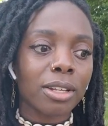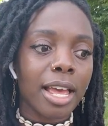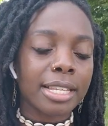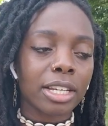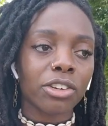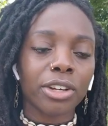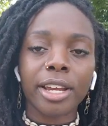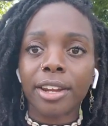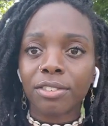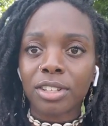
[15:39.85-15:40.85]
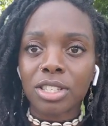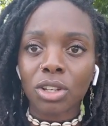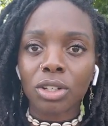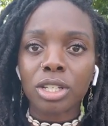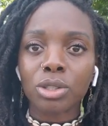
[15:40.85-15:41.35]
as a creative
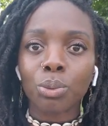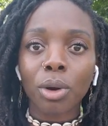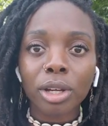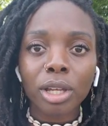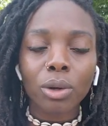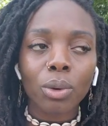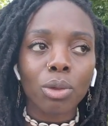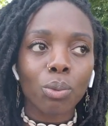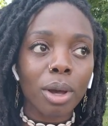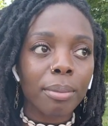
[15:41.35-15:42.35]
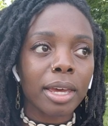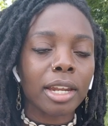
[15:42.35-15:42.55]
consultant, working with women